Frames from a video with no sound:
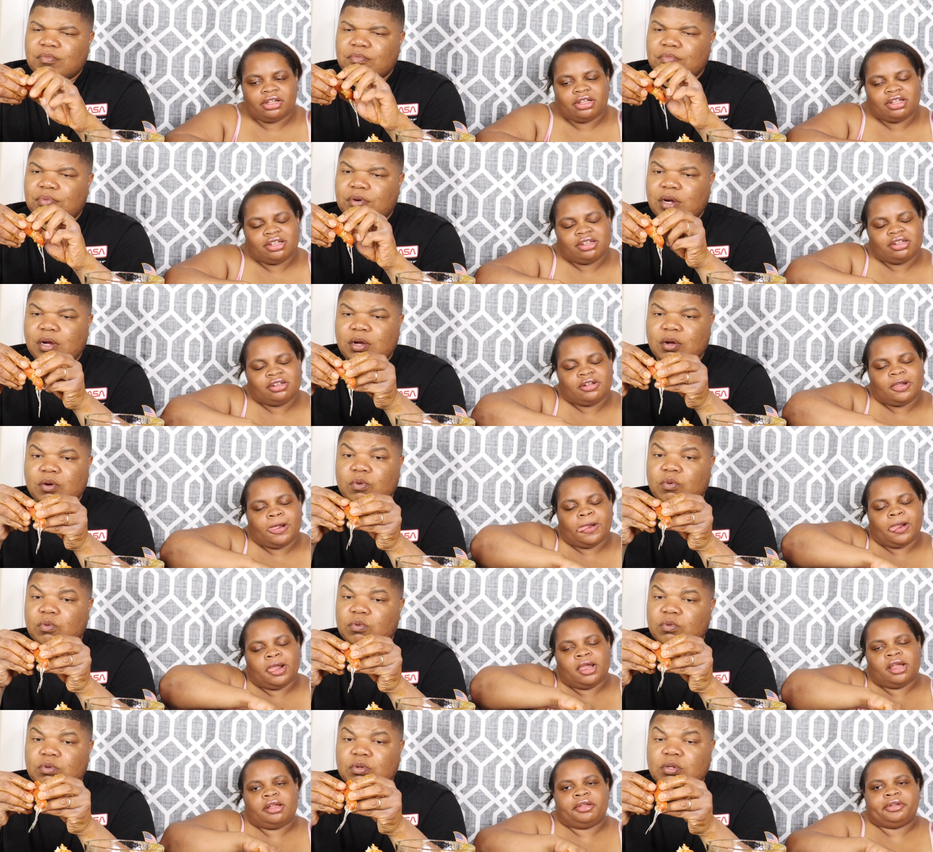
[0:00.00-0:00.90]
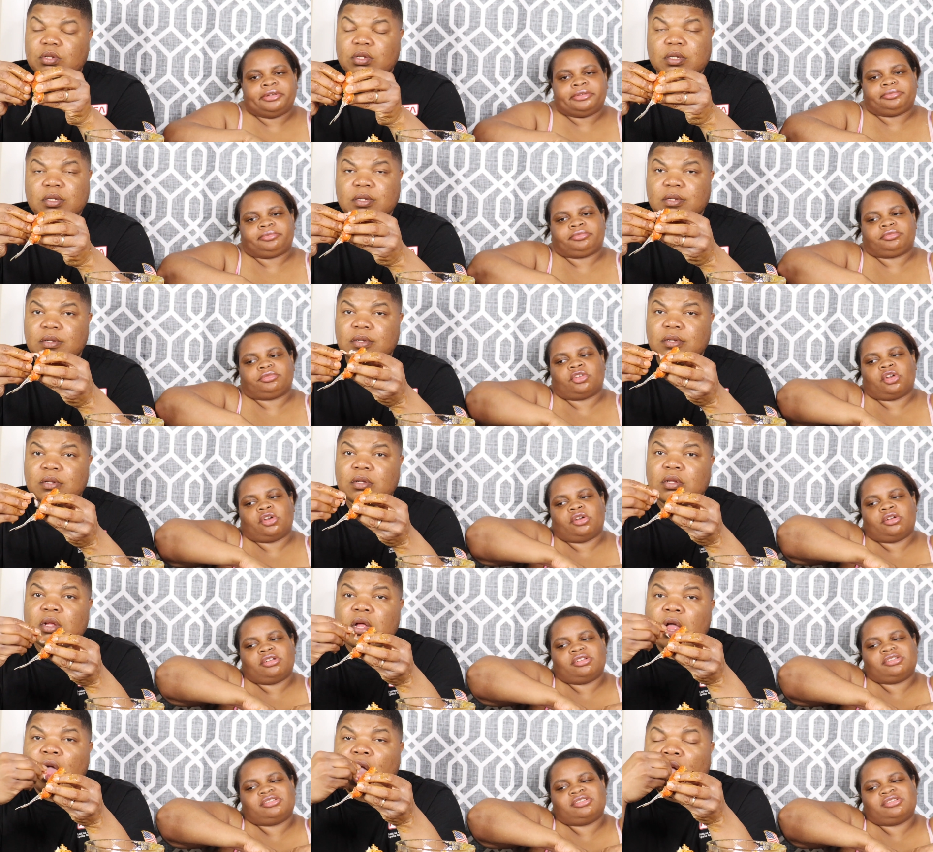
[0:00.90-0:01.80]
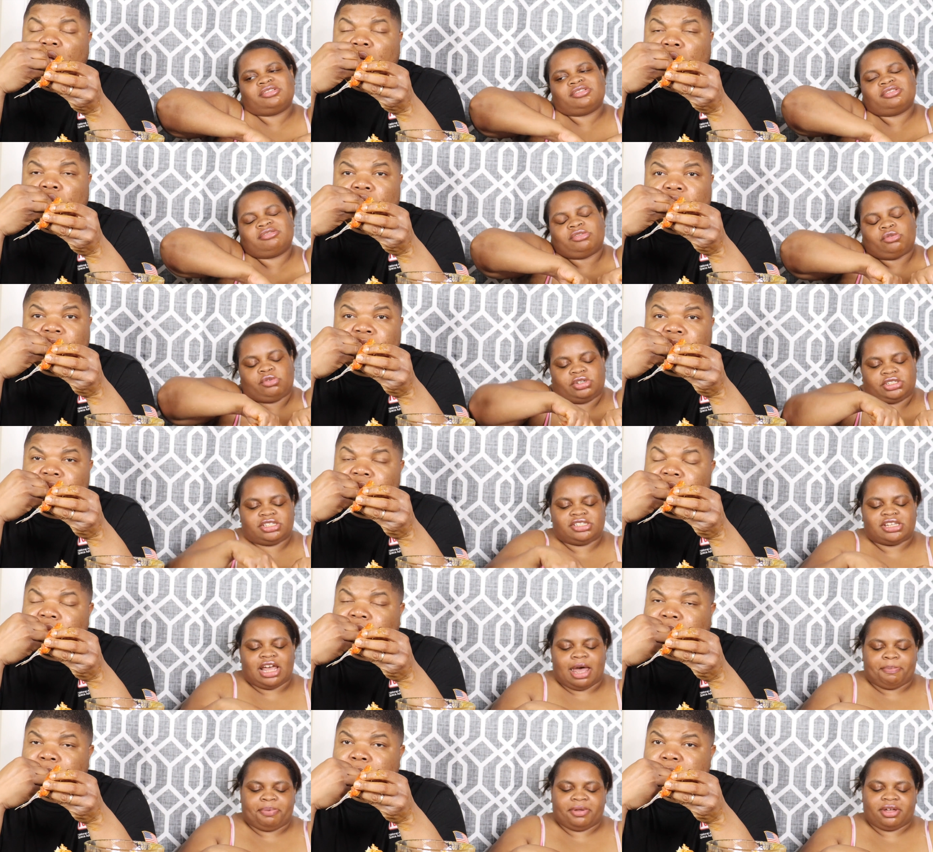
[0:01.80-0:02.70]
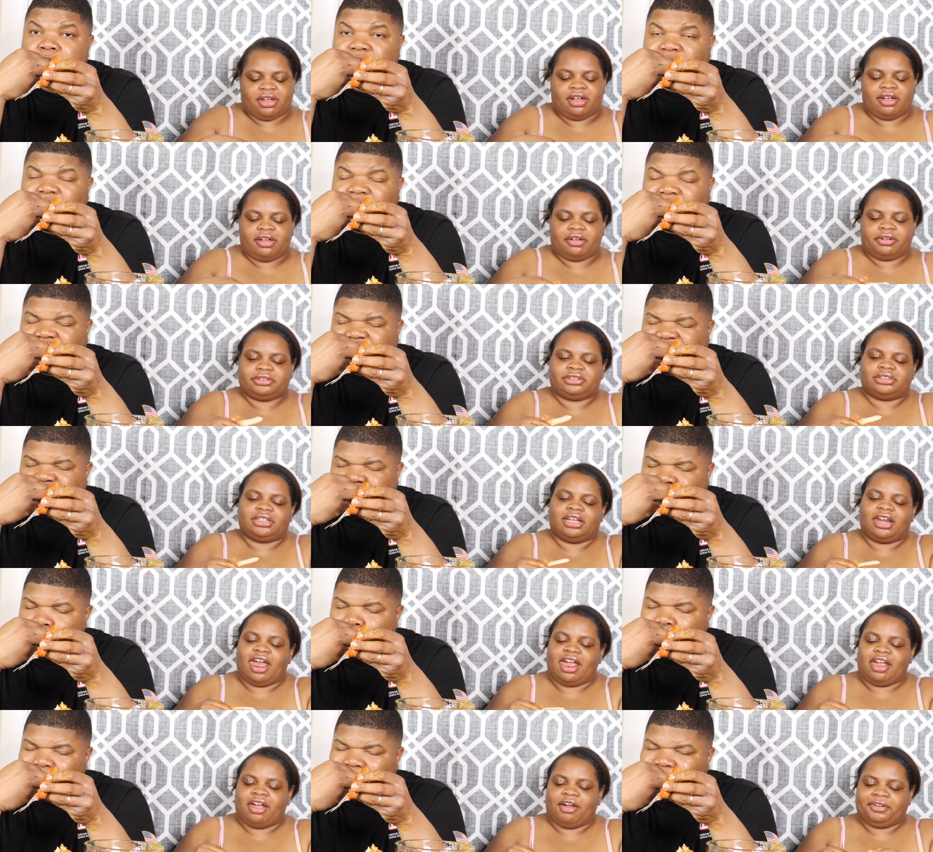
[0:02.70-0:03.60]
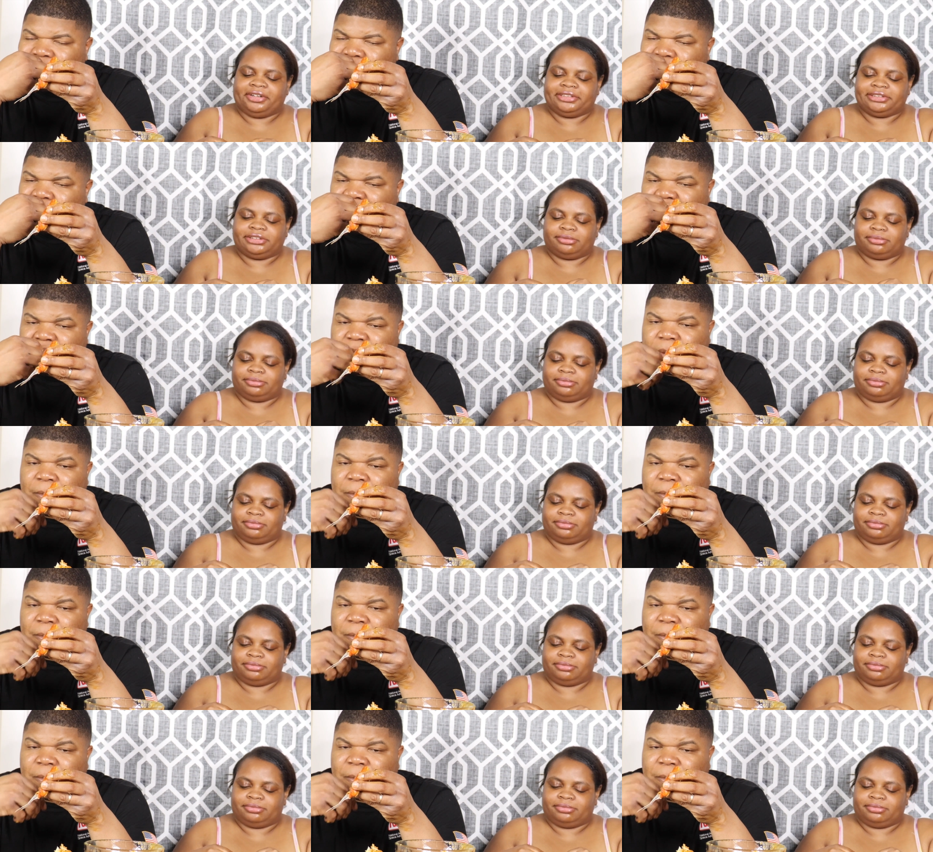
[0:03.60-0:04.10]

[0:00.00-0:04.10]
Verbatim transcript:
Speaker 1: Bro. What's the topic of today, Oz?